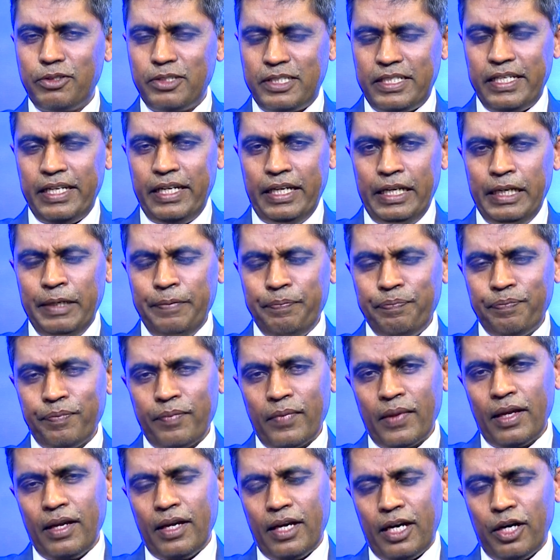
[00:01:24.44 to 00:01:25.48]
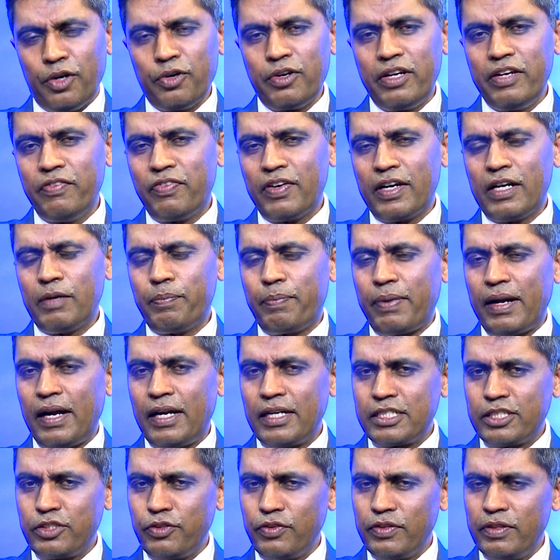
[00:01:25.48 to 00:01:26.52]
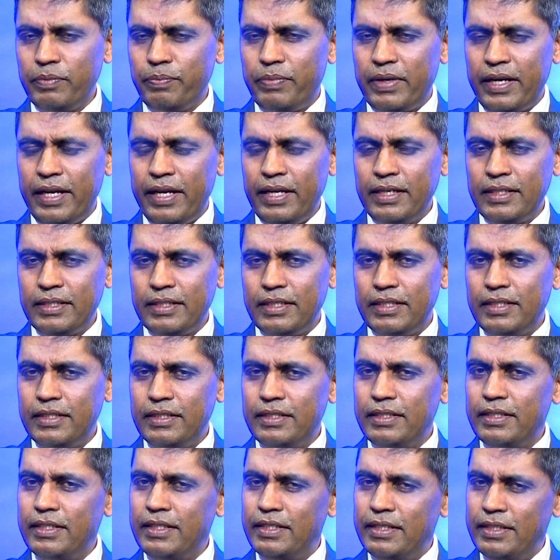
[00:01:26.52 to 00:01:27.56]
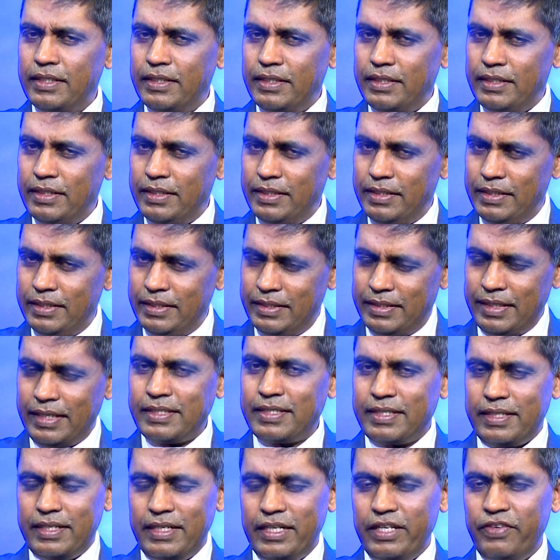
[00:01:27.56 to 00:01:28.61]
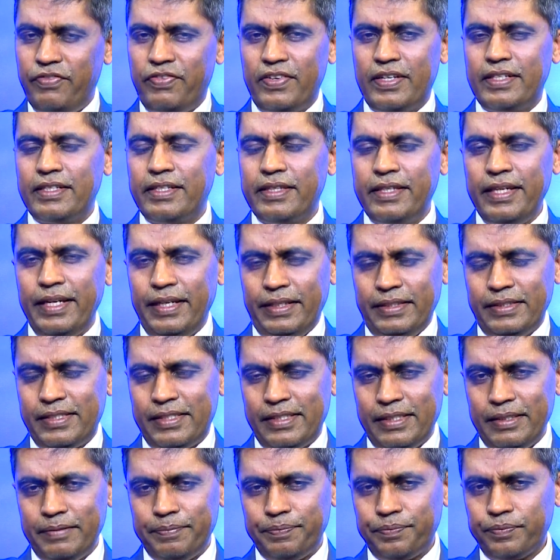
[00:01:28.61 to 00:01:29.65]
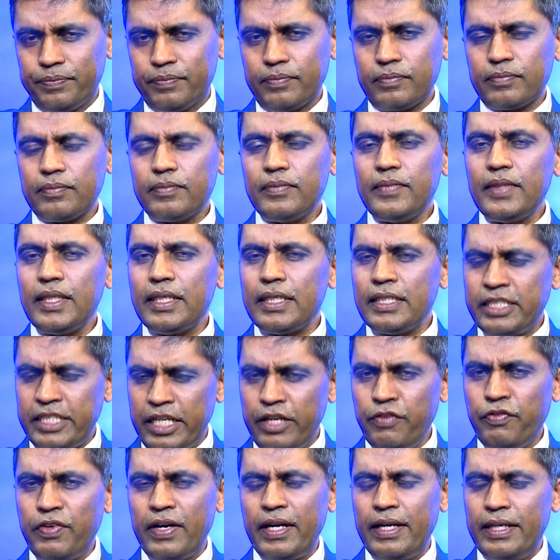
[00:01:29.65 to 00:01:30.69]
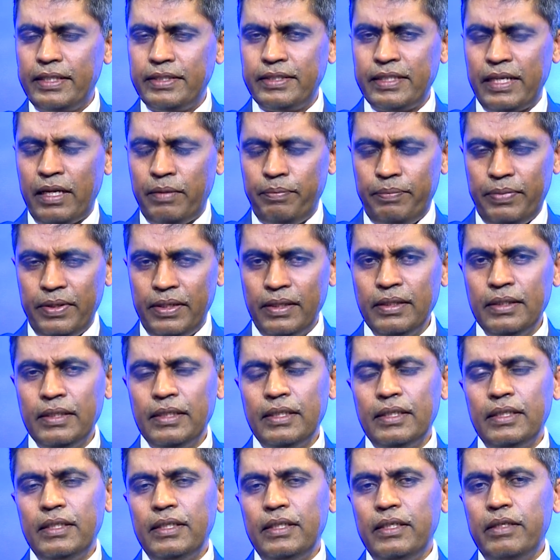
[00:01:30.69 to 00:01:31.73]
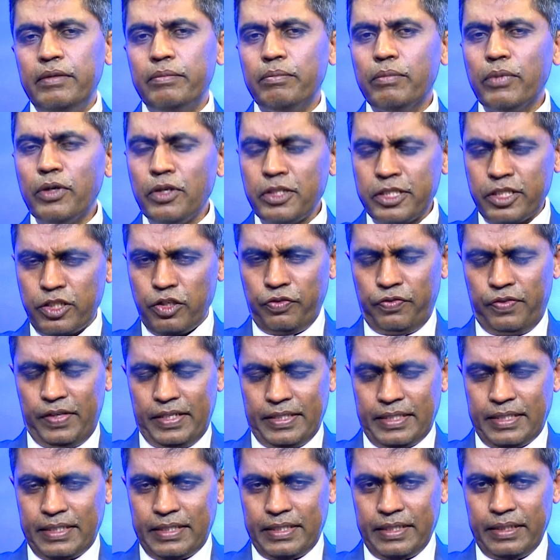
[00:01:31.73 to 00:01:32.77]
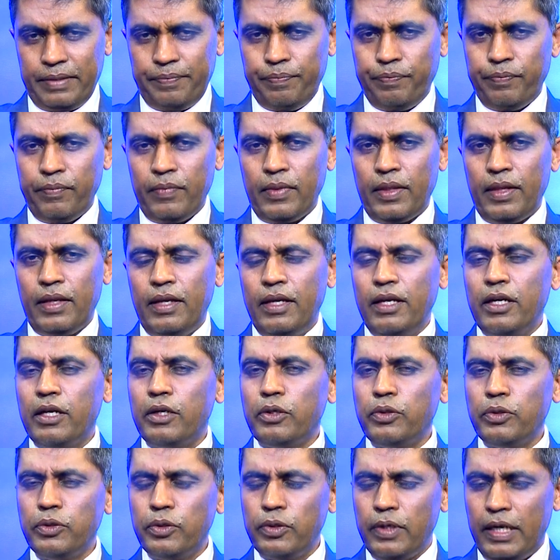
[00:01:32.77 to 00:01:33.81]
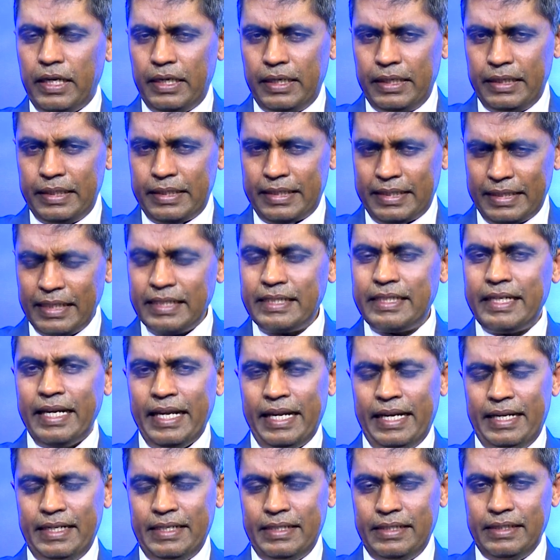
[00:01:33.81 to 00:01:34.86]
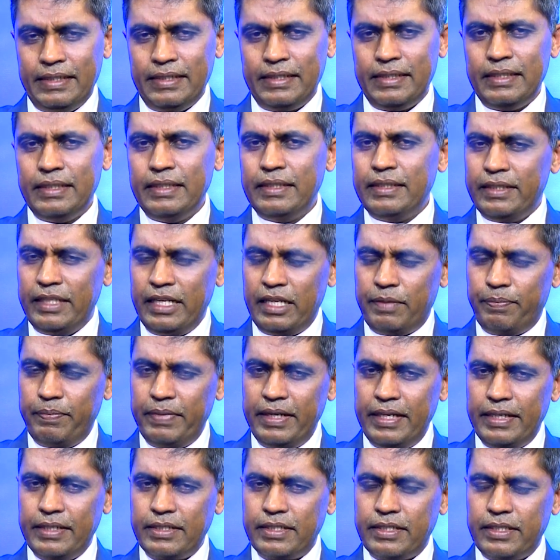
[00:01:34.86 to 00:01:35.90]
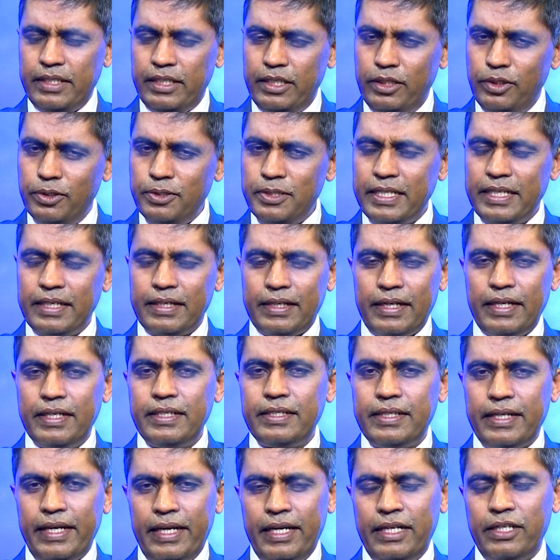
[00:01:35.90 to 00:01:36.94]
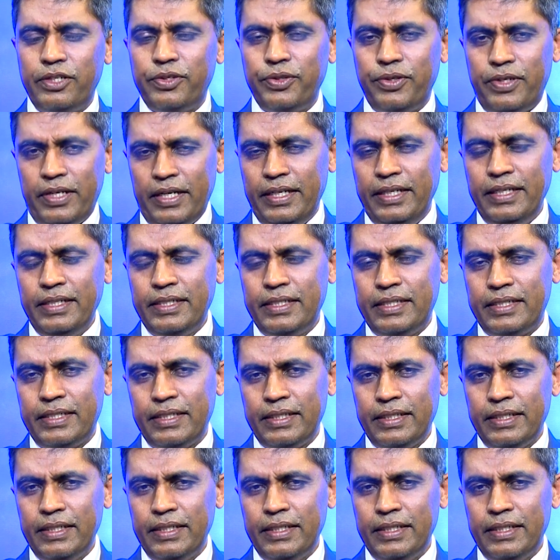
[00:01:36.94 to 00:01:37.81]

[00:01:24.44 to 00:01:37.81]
to see how different parts of the brain does different things. Say for an example, most of us who are right-handed, that means using right hand to write,